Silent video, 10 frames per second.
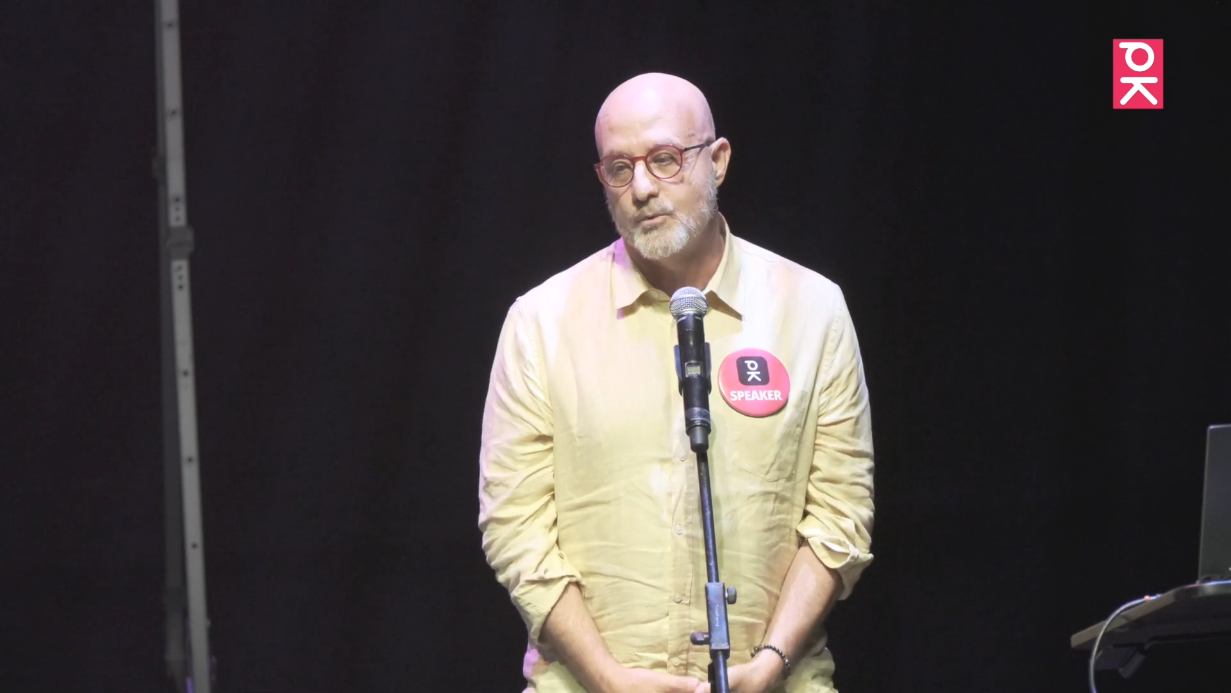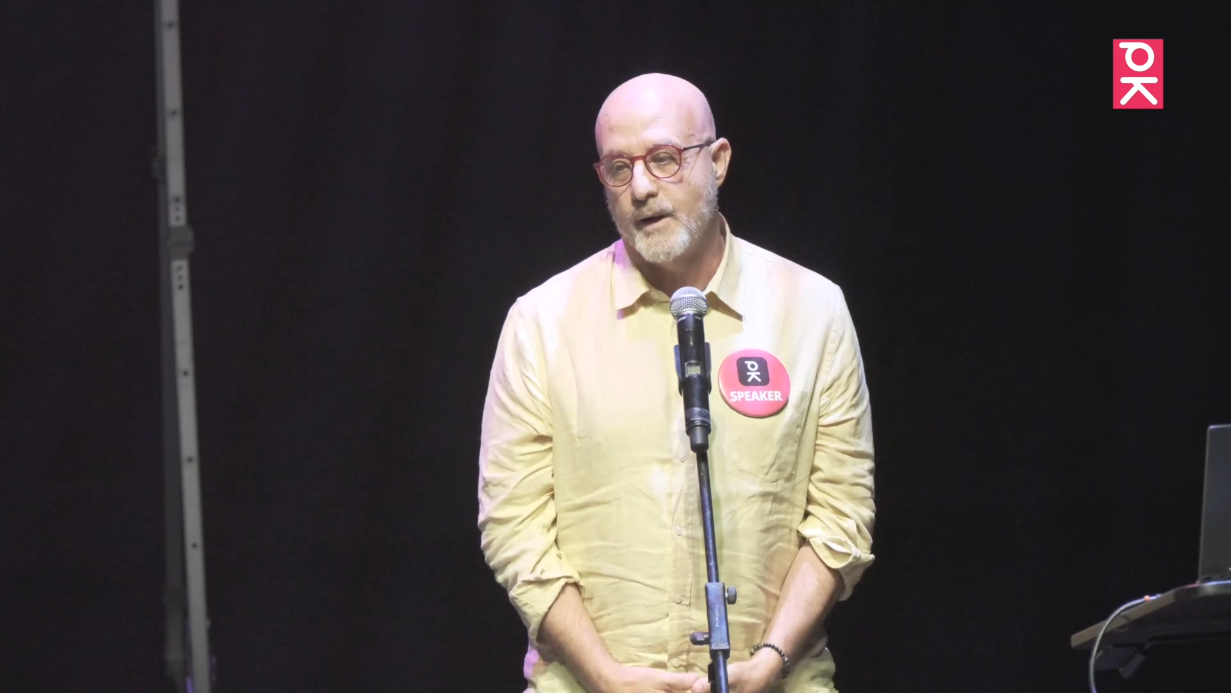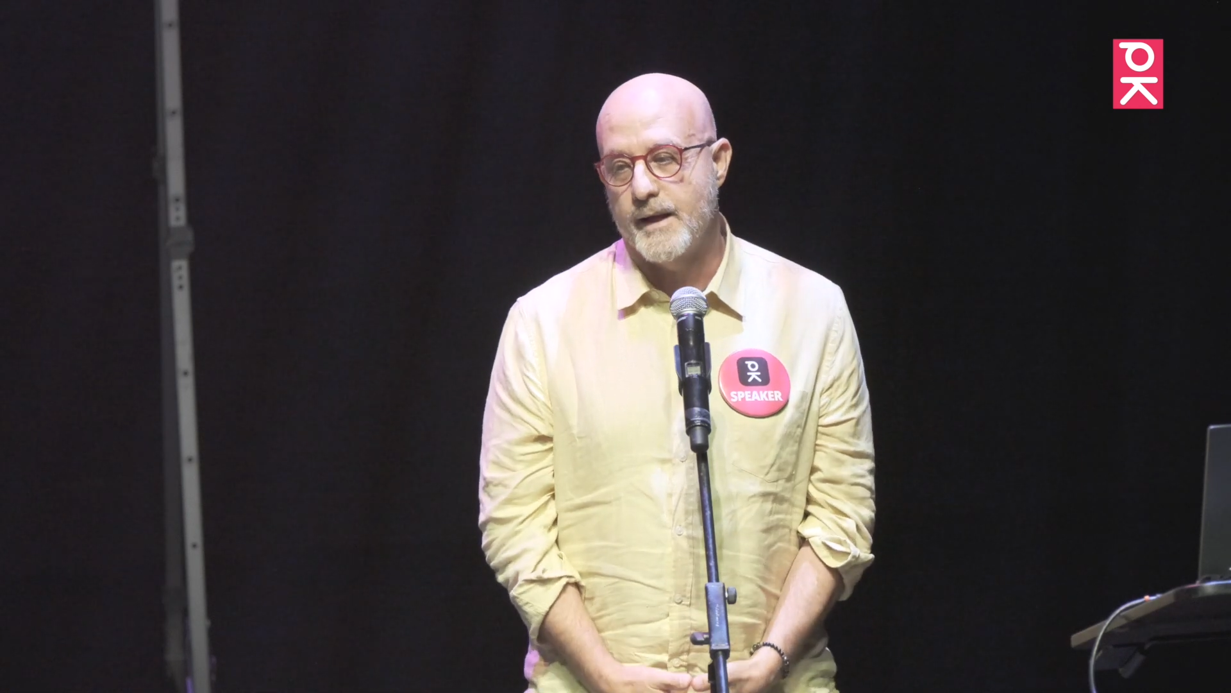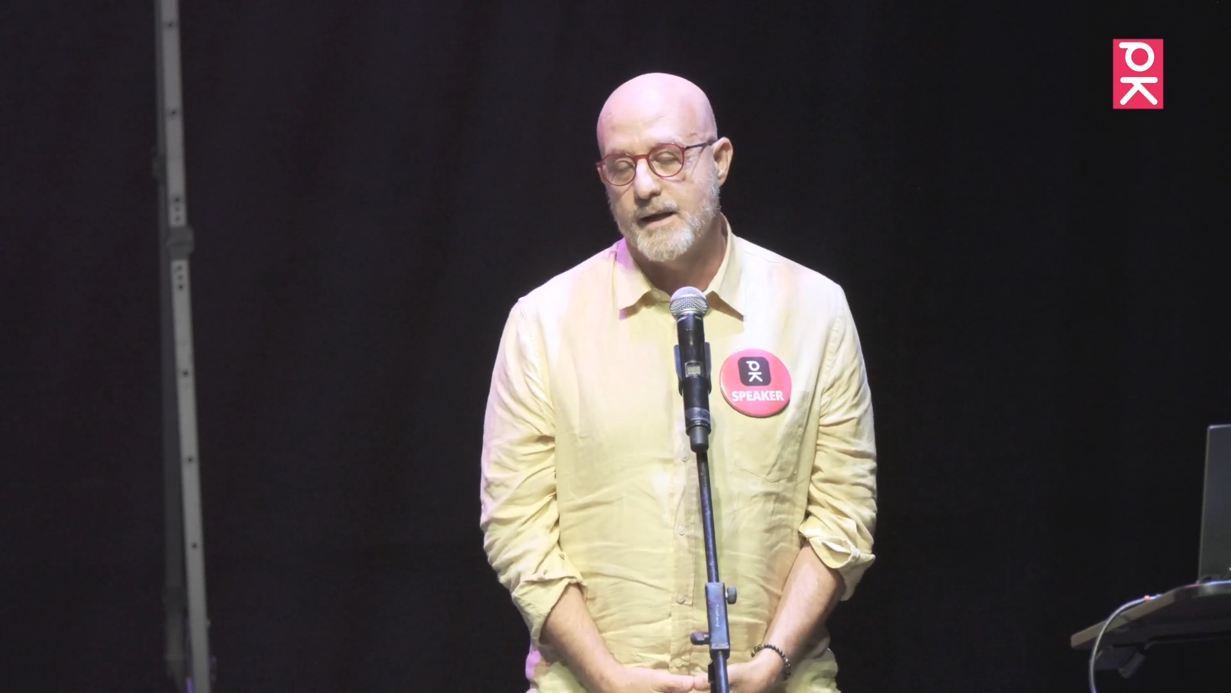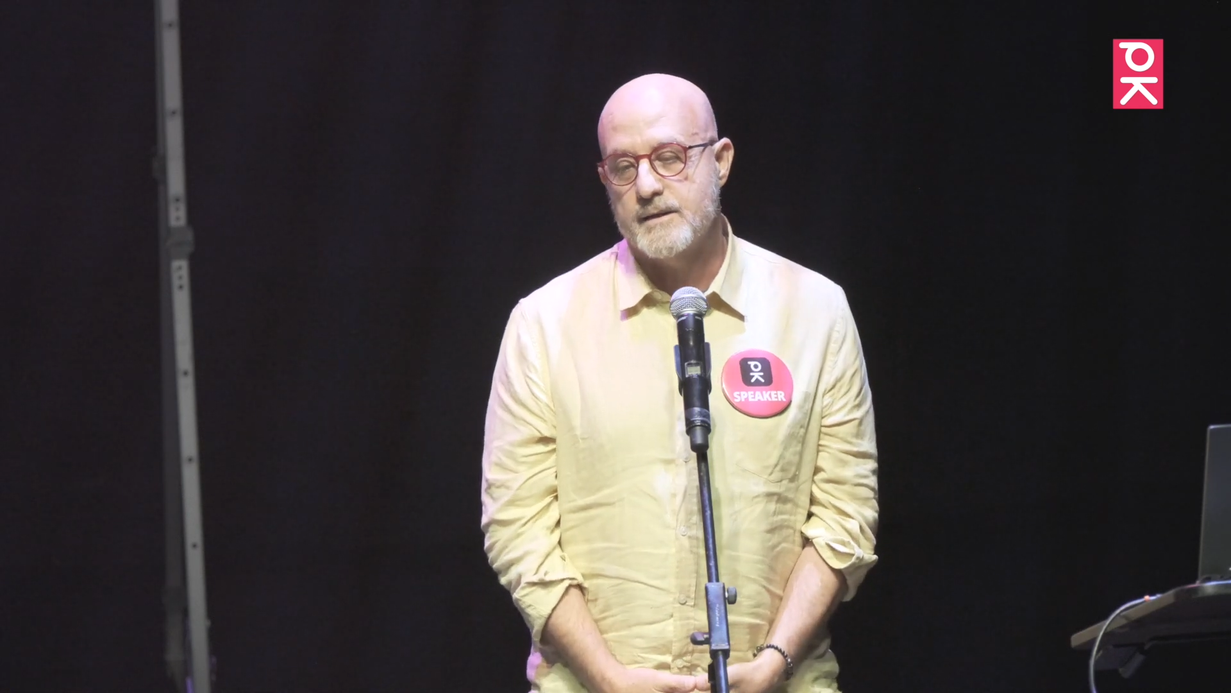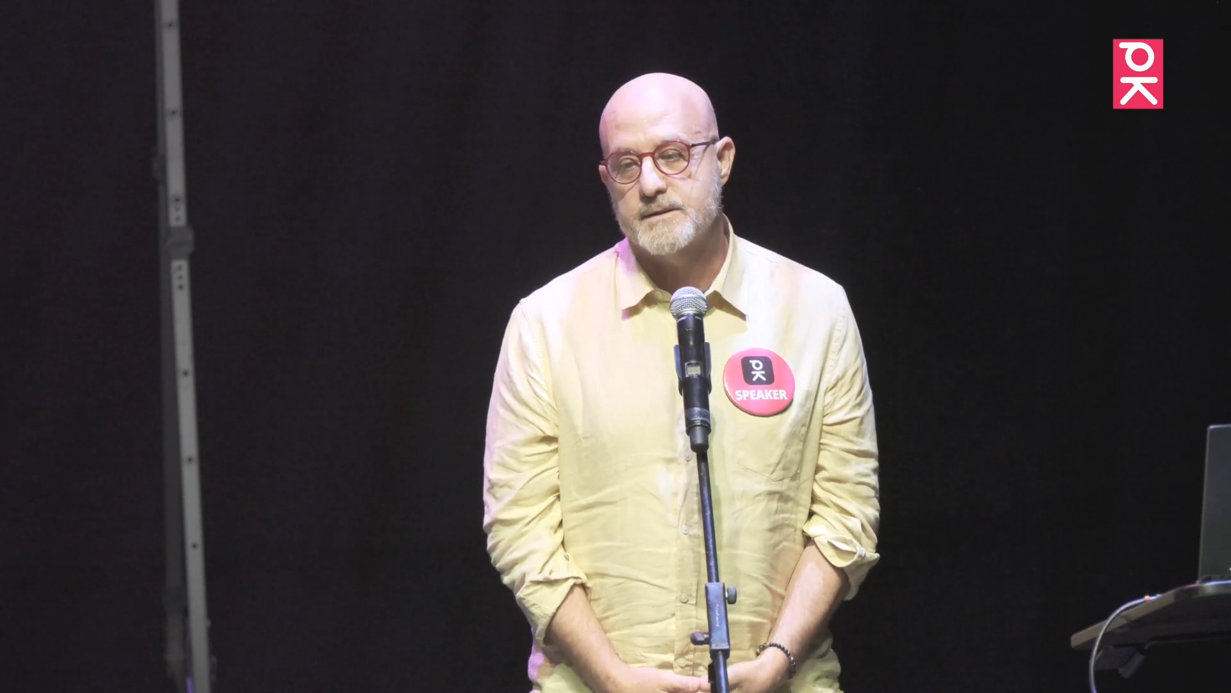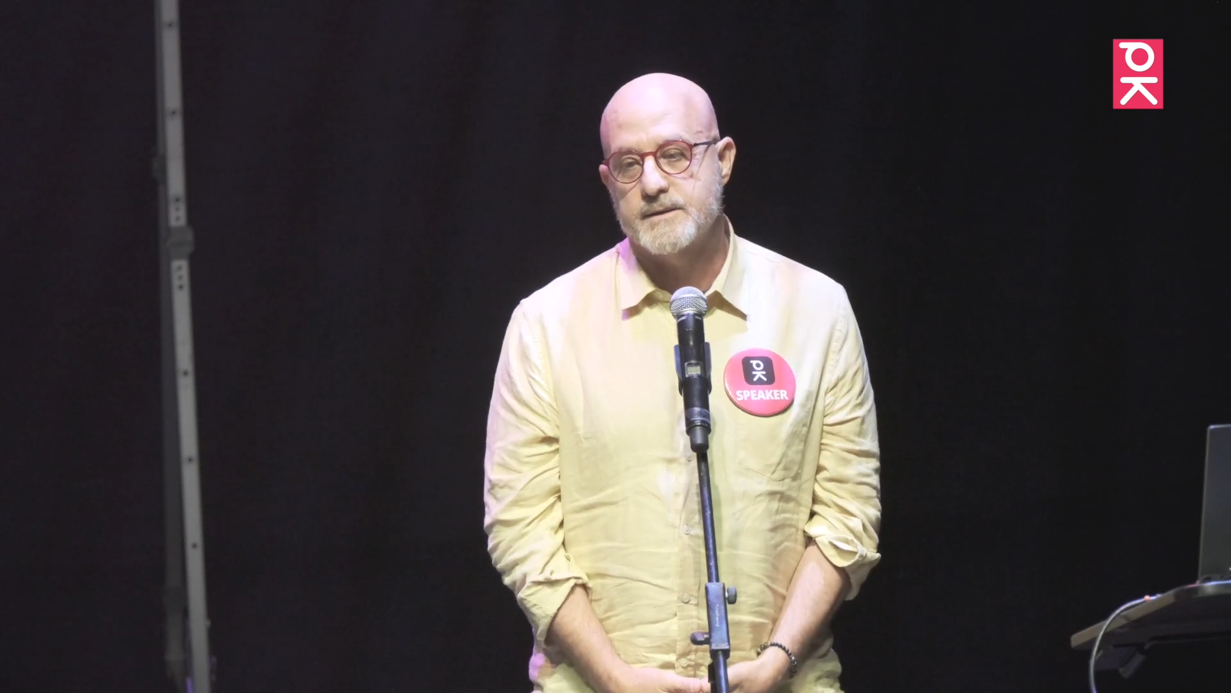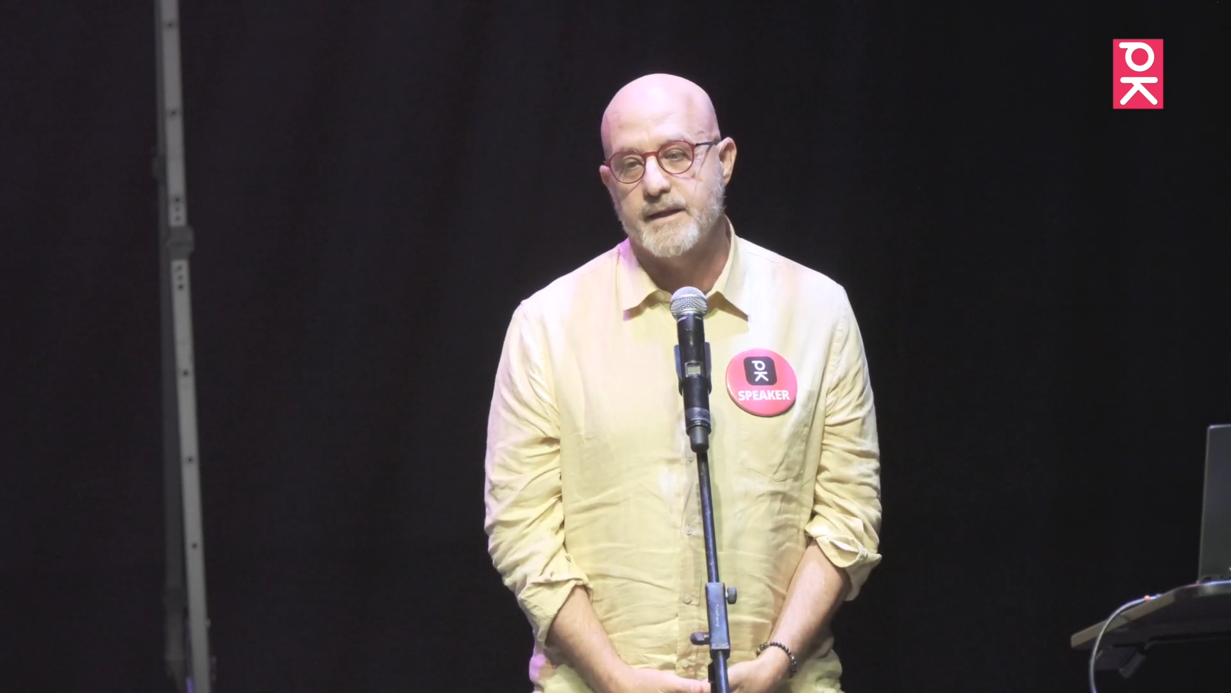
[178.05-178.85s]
warehouses